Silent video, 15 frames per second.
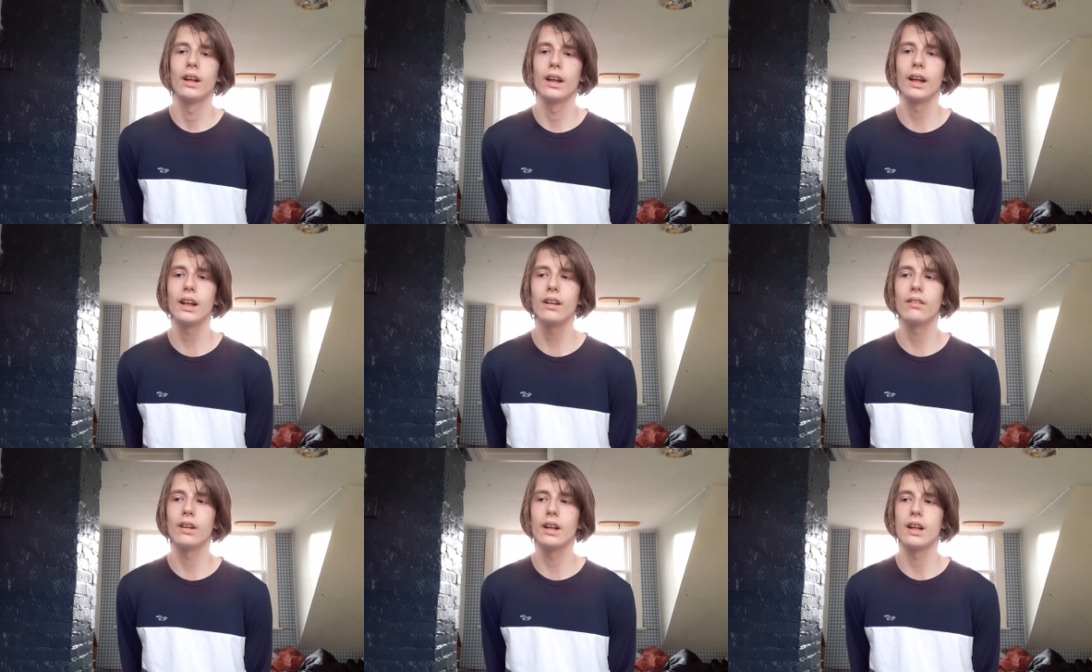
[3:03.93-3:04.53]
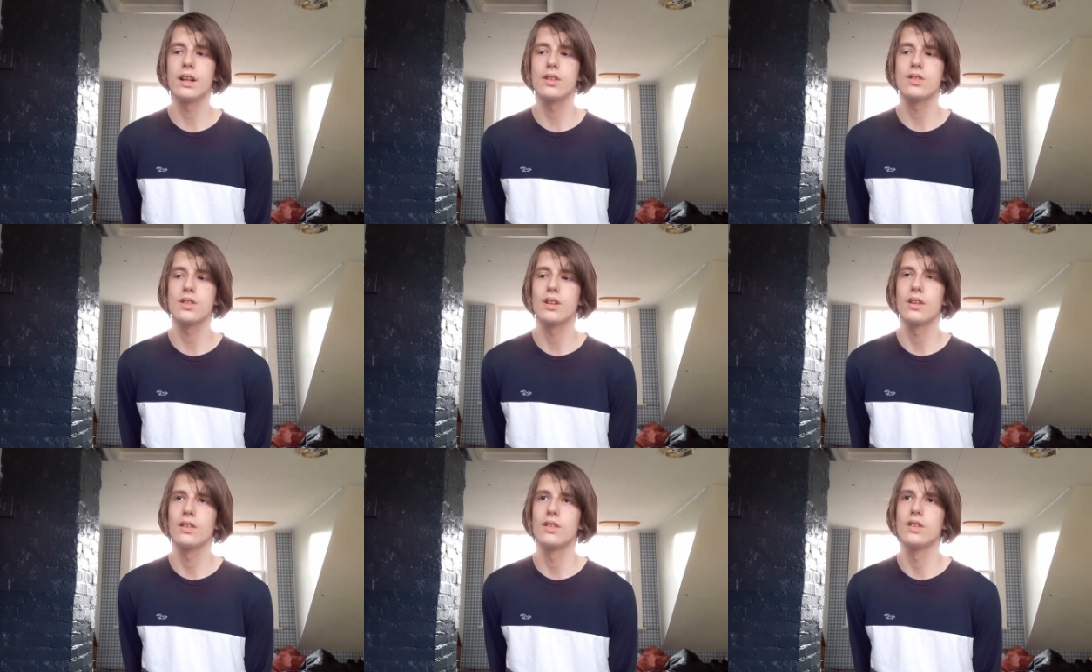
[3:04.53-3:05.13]

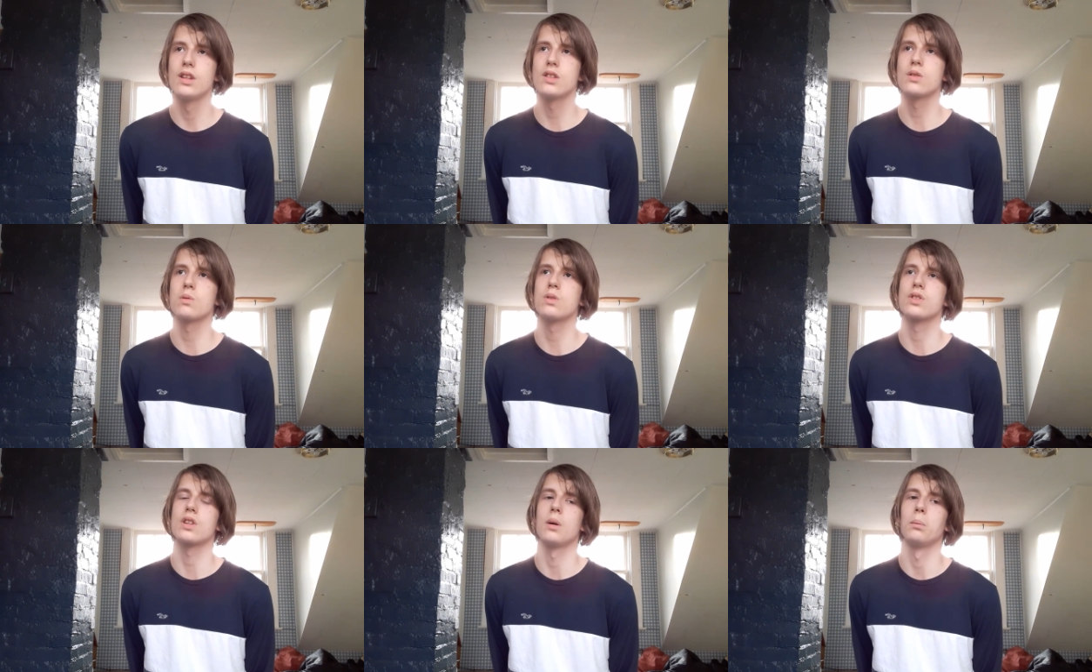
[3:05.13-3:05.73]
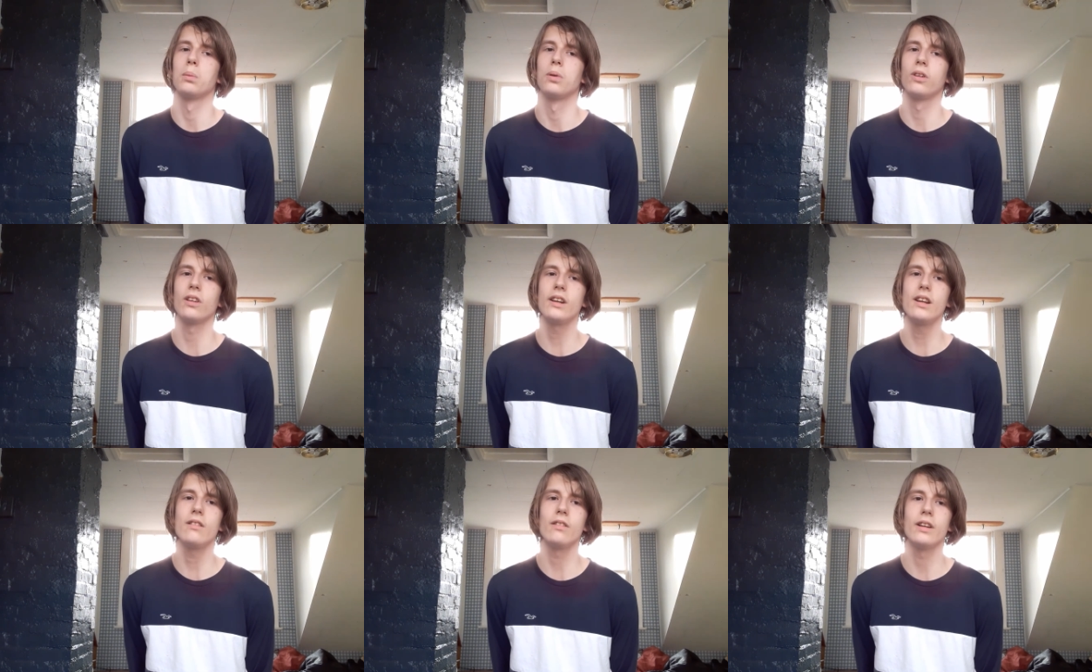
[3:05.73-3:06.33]
Anyways, this was
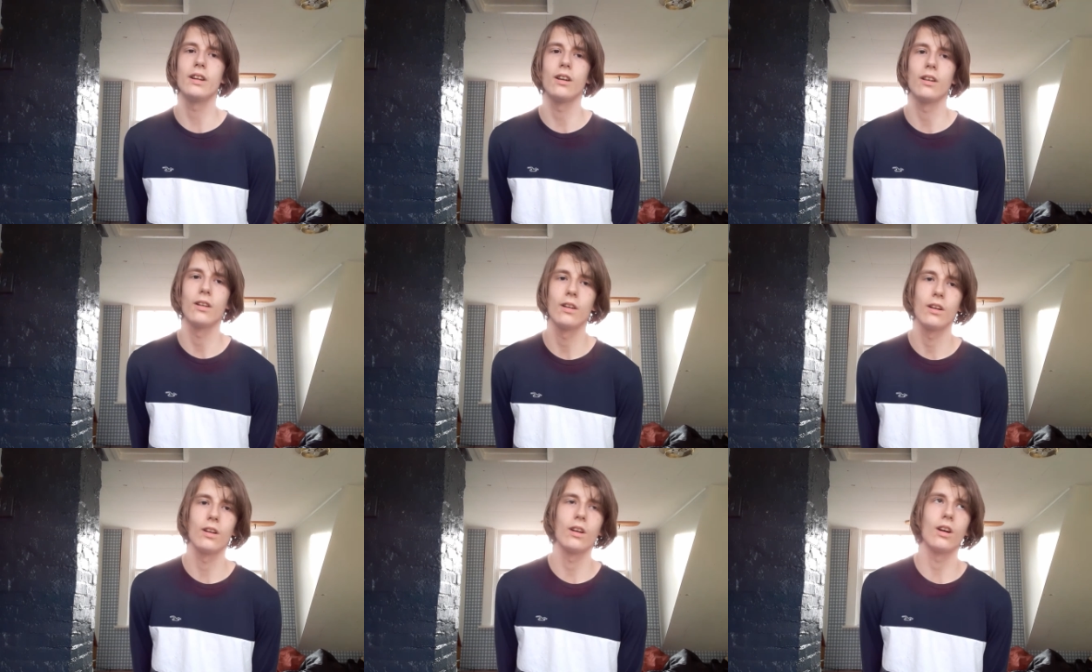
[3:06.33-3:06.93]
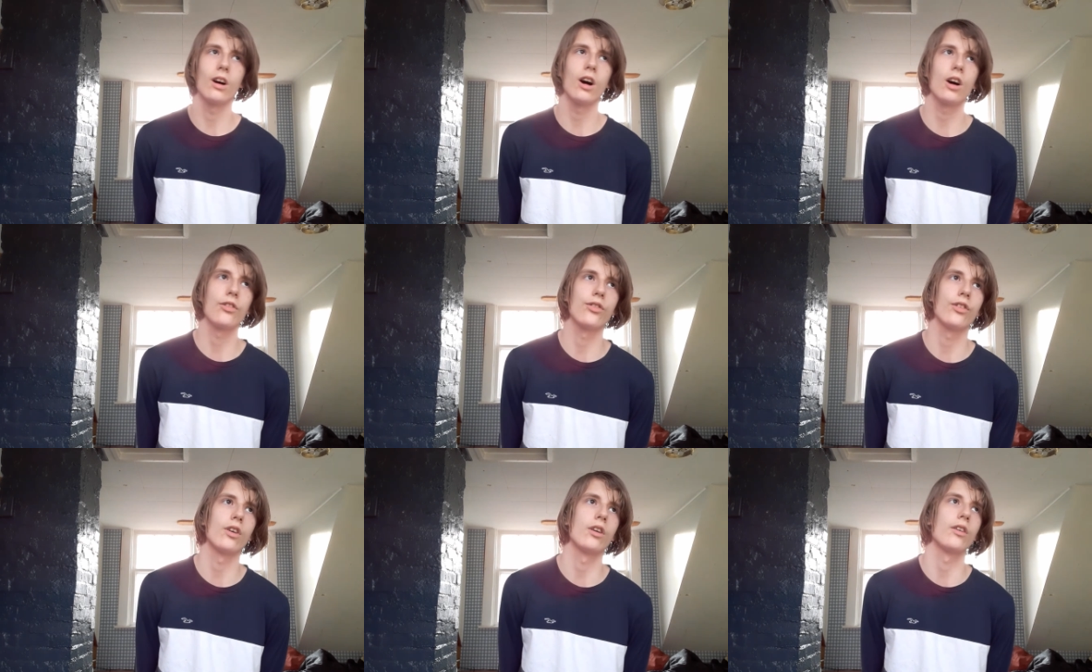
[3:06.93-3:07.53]
completely
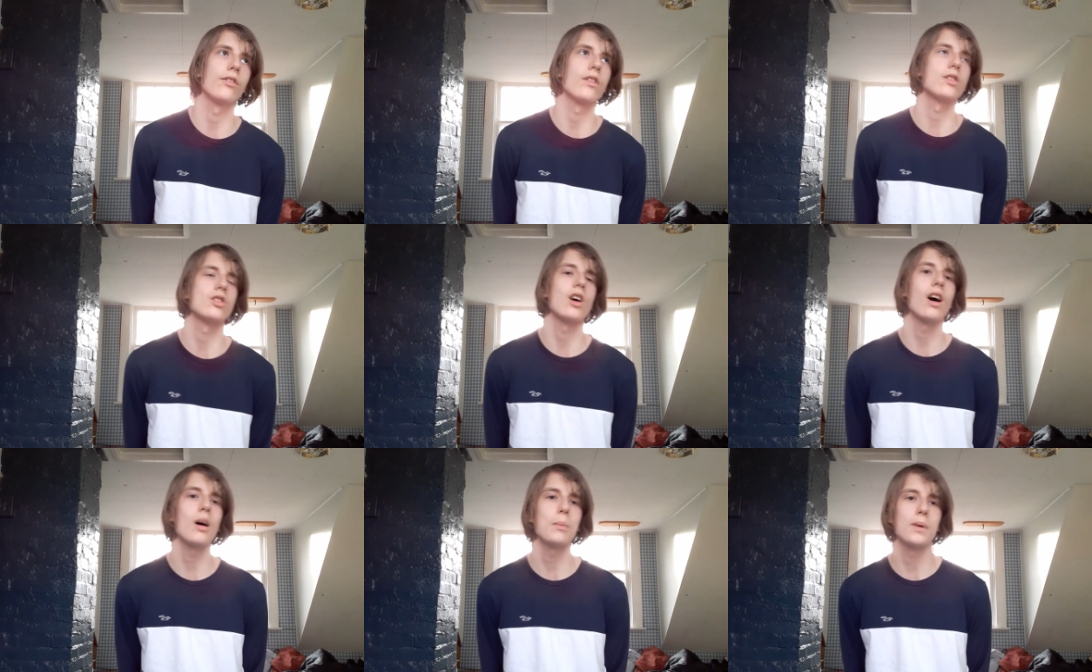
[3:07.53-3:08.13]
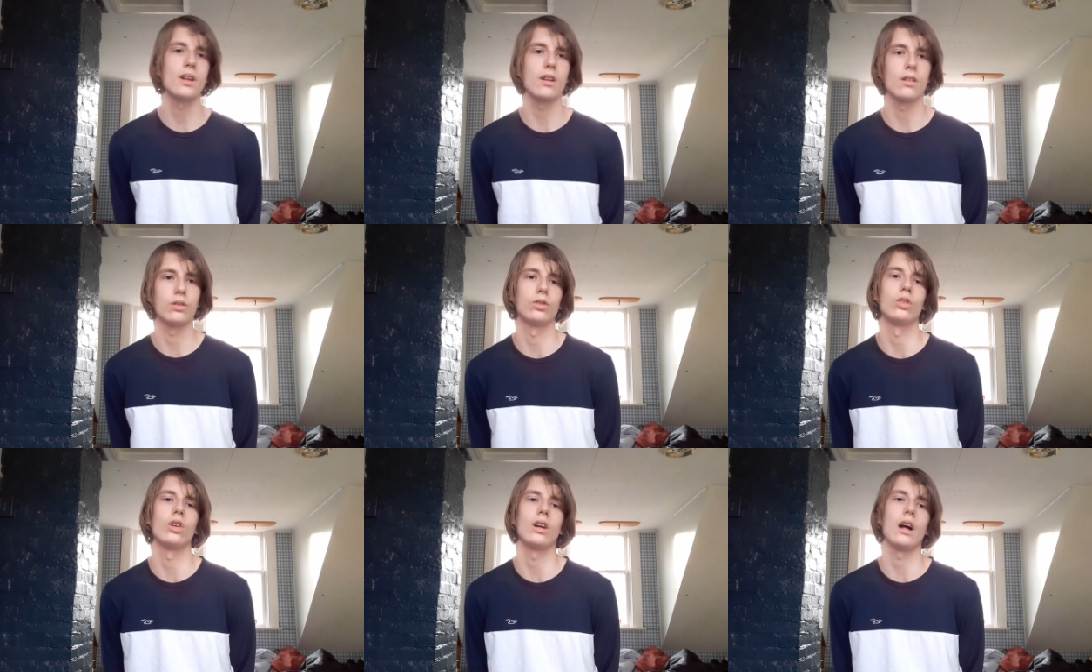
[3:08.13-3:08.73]
off of the topic
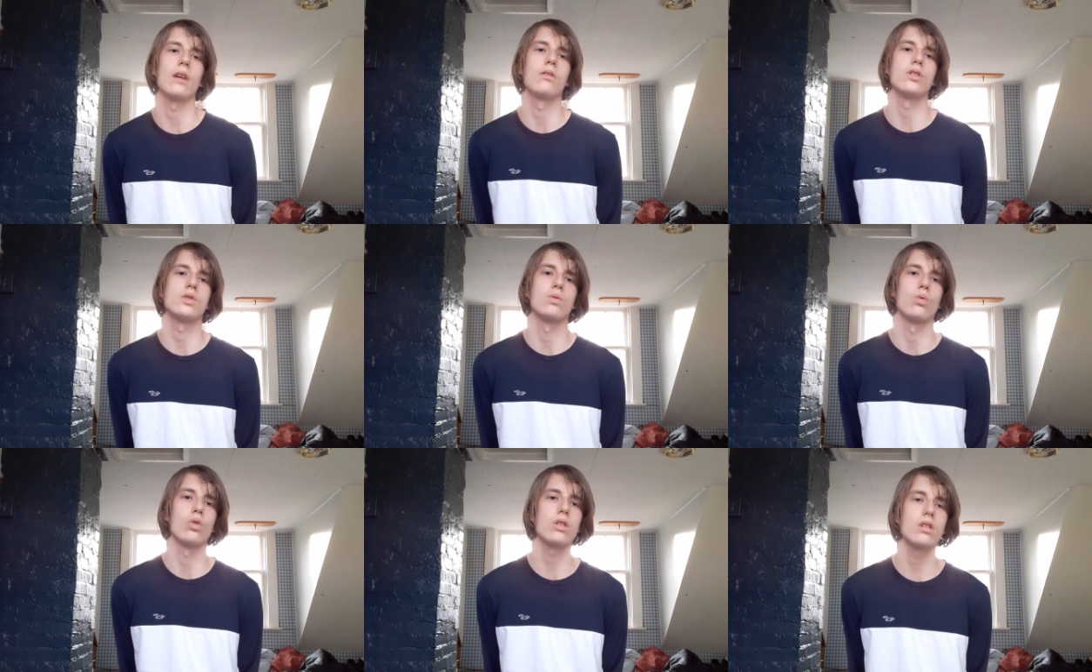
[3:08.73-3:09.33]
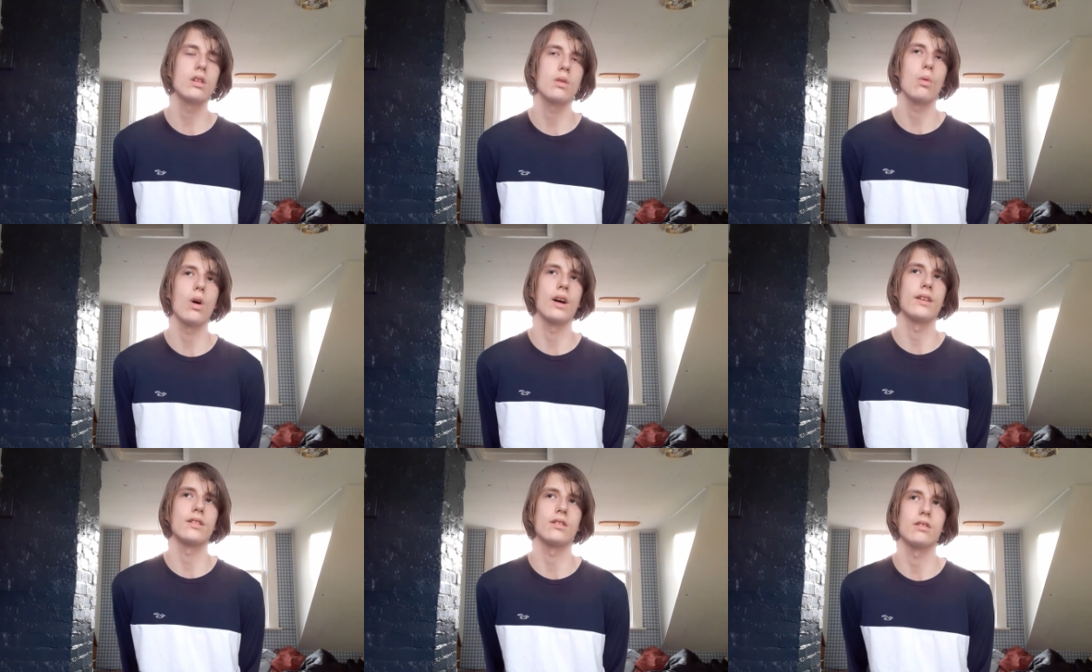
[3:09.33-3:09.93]
of what I was really
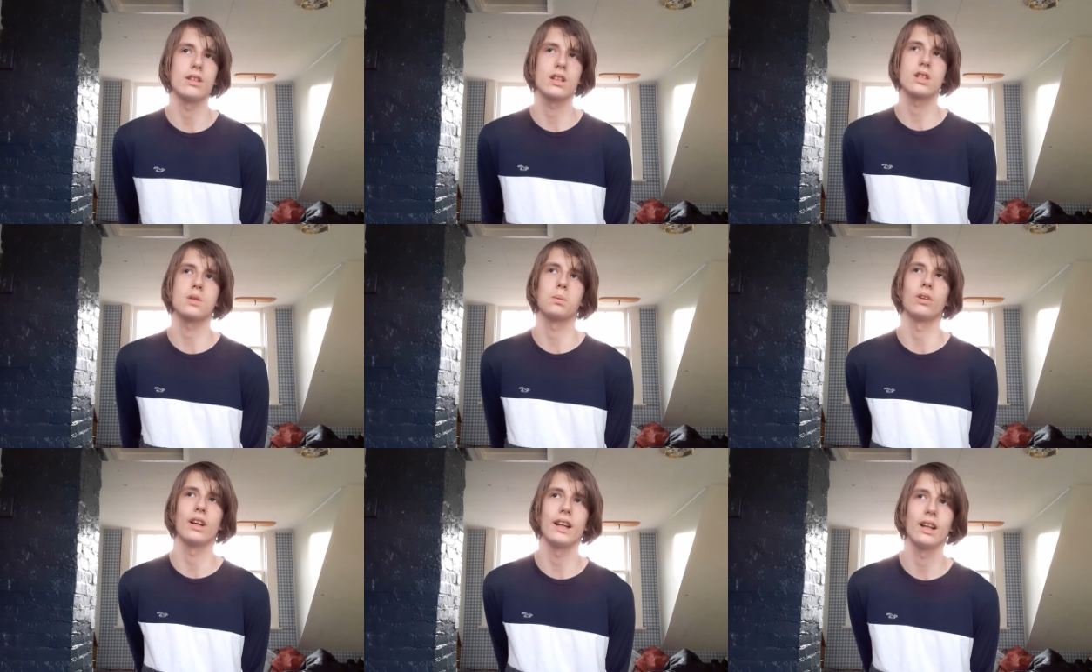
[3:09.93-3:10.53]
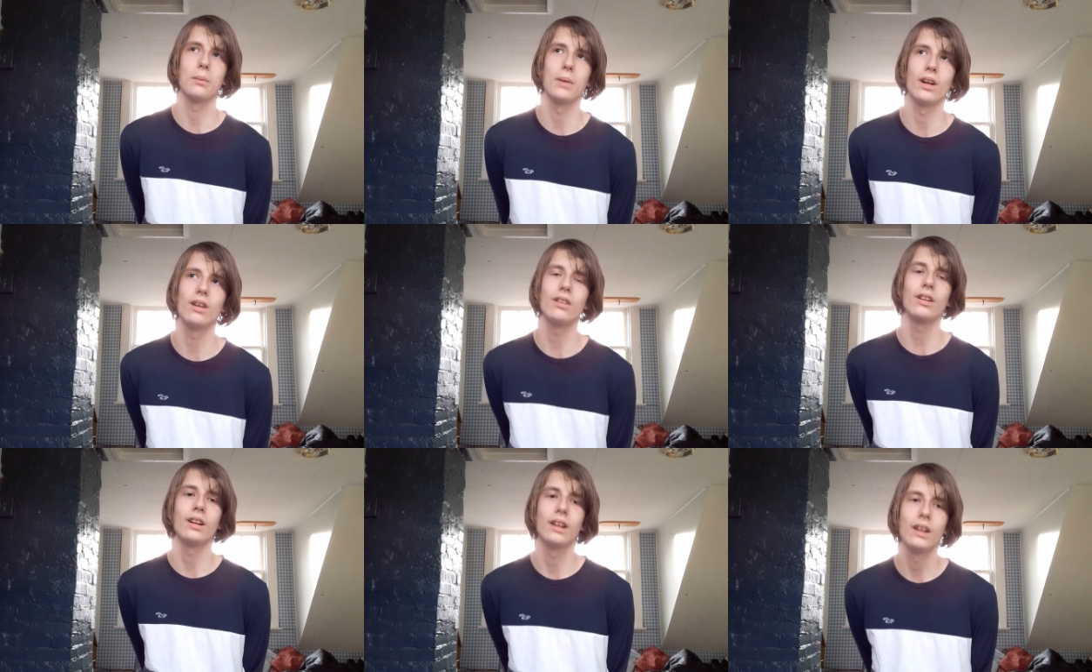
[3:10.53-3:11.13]
wanting to explain
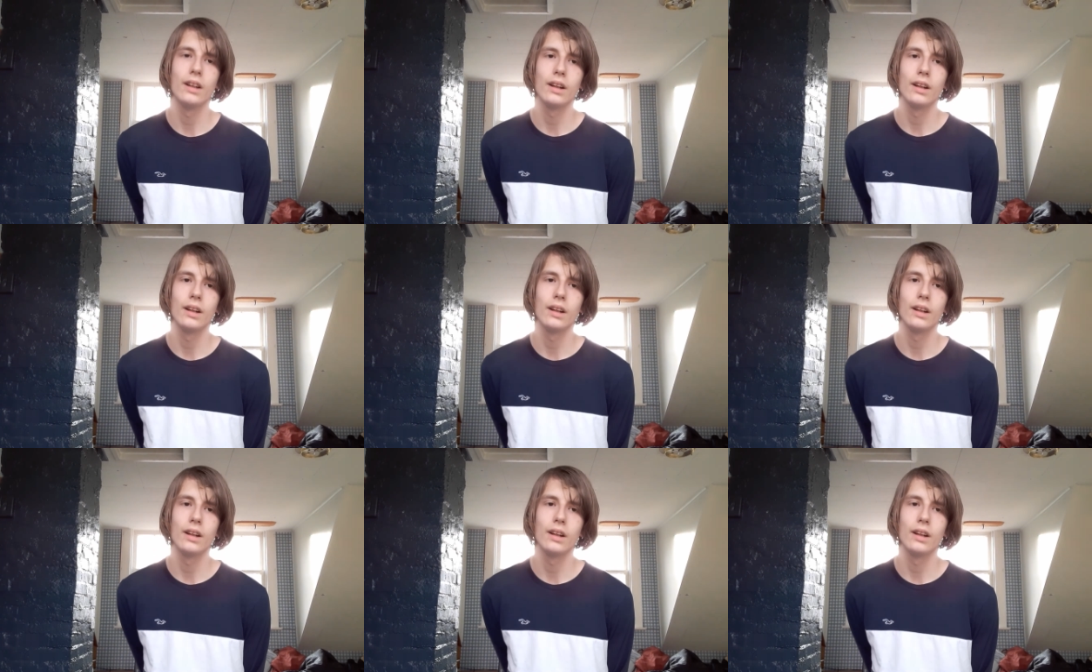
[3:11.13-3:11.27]
about.